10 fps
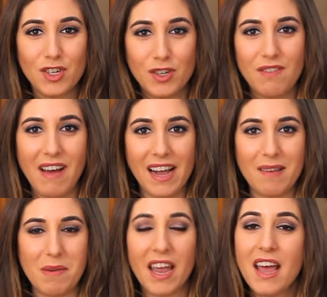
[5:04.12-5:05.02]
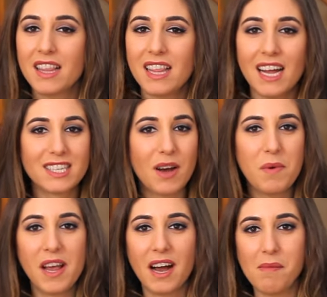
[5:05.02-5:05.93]
do the vacuuming. That's how
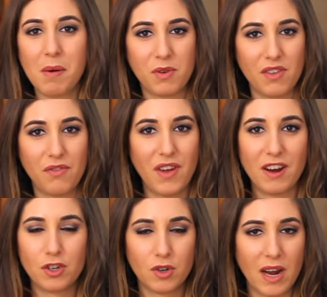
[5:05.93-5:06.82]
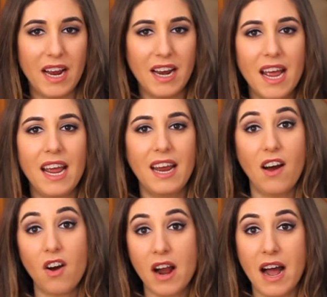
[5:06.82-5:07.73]
we come up with a fair trade in
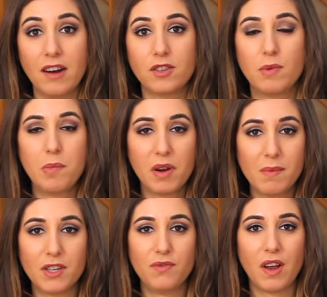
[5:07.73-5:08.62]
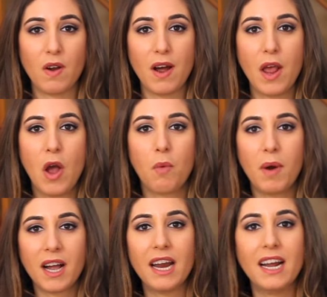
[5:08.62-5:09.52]
our house. We pretty much figure out,
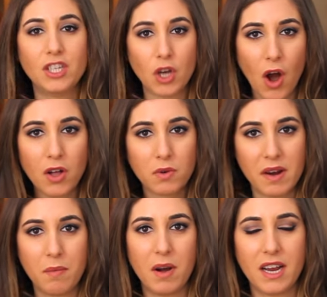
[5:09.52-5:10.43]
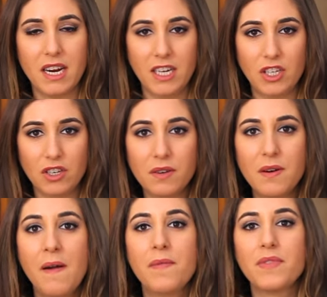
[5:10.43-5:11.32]
what can I tolerate, what can I do?
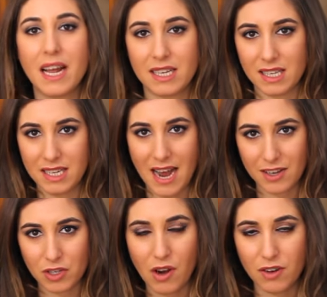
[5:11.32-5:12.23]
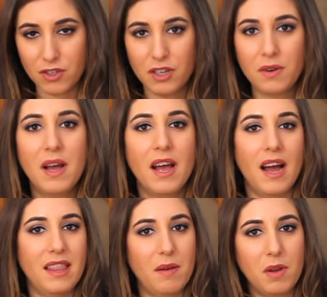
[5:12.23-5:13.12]
That's the task I'll do,
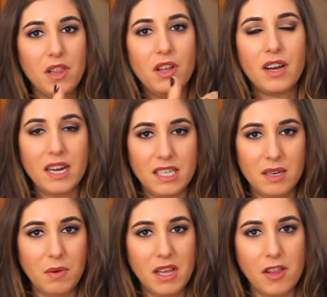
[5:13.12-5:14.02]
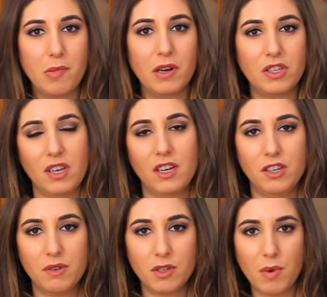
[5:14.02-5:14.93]
and then we look and see what the other person can
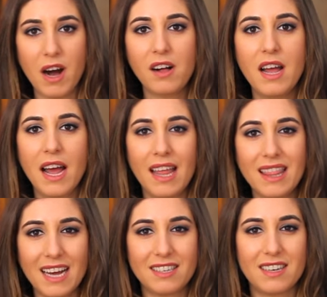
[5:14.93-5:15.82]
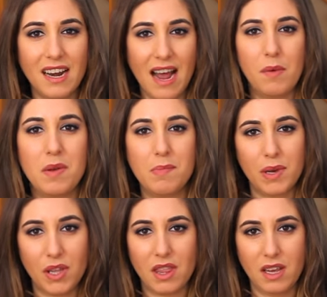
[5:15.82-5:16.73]
do as well, and that's kind of how we
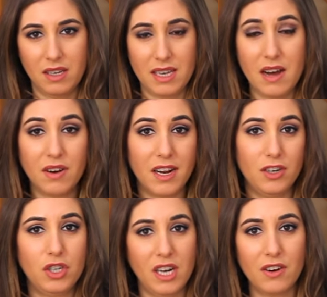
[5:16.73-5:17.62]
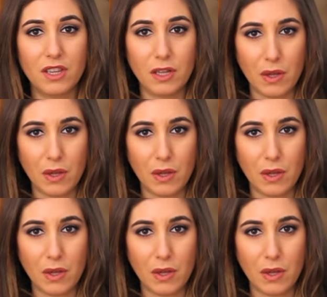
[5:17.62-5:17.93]
build things out and share in the